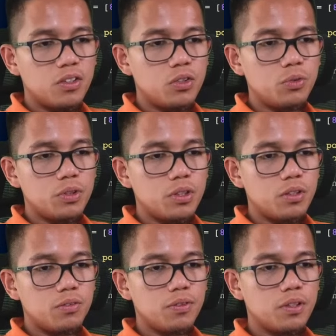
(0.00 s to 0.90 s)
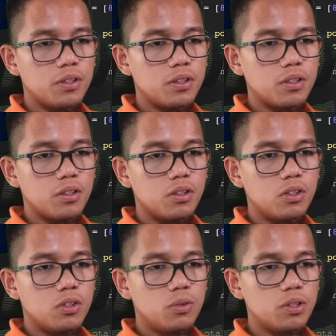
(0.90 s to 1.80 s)
Oh, what the fuck?
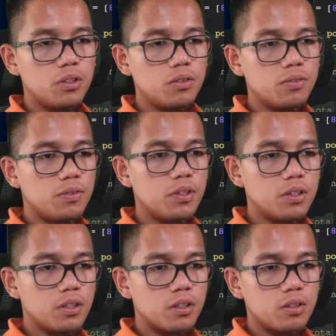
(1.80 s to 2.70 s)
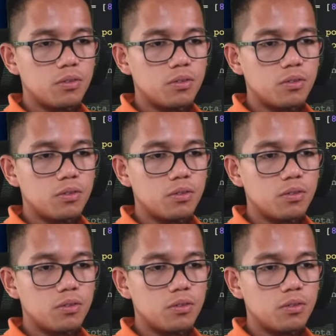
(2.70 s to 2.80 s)
Oh, what the fuck?